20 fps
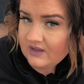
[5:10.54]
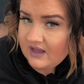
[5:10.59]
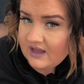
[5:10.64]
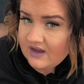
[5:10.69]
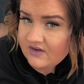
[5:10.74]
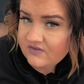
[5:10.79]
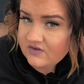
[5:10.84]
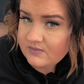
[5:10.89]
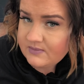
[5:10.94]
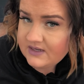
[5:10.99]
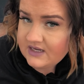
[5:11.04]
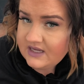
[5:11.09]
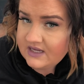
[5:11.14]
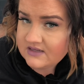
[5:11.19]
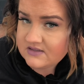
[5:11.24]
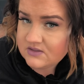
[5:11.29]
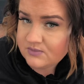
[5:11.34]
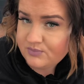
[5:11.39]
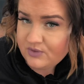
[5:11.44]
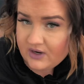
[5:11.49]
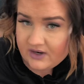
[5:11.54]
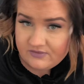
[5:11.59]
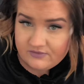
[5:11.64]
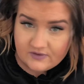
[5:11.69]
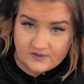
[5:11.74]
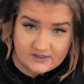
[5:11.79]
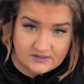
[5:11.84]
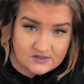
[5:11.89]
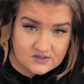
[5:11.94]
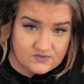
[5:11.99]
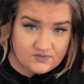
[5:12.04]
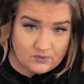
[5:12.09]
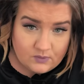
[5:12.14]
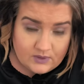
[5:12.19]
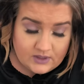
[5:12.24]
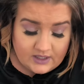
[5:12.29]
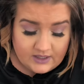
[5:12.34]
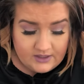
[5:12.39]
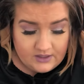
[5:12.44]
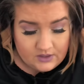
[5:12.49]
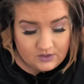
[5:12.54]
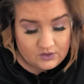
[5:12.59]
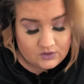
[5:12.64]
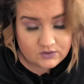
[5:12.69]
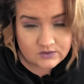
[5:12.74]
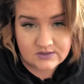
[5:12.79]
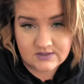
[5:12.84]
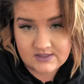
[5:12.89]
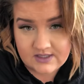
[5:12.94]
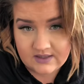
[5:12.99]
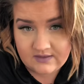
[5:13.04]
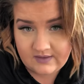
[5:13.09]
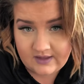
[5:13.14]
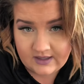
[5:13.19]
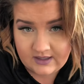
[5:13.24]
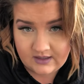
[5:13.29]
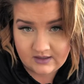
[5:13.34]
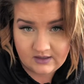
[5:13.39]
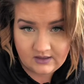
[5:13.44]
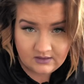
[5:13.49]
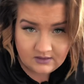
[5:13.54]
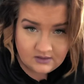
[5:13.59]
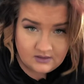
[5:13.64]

Everybody has a preference for what kind of curls they like.